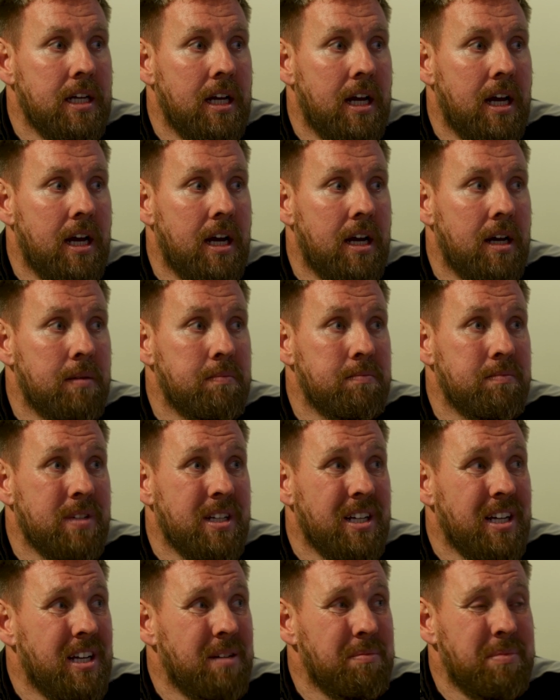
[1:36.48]

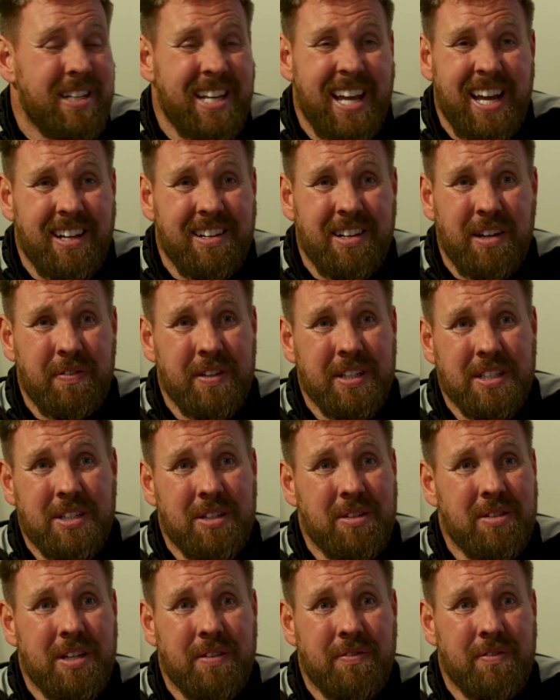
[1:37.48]
But yeah, nothing
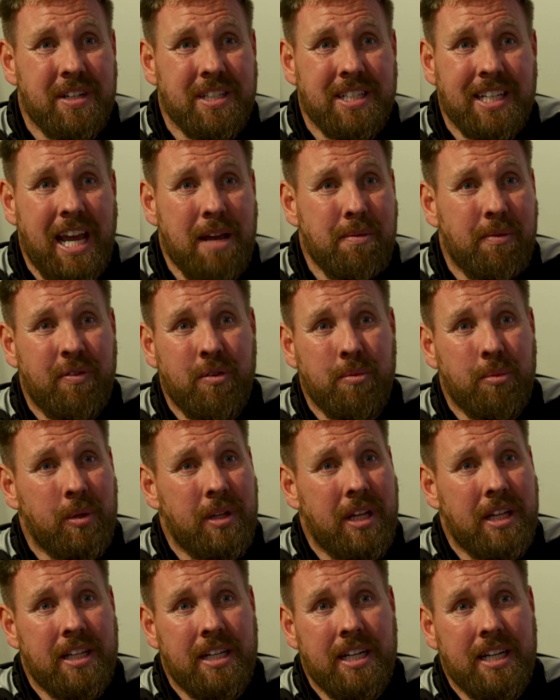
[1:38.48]
too different. It's a game of football at
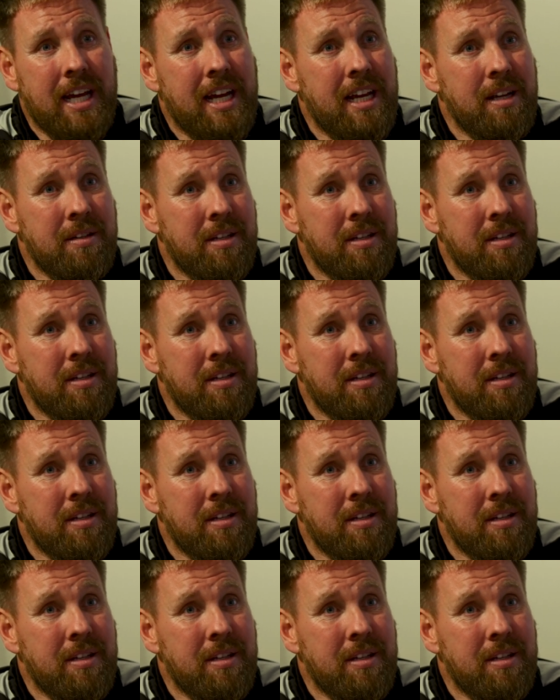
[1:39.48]
the end of the day.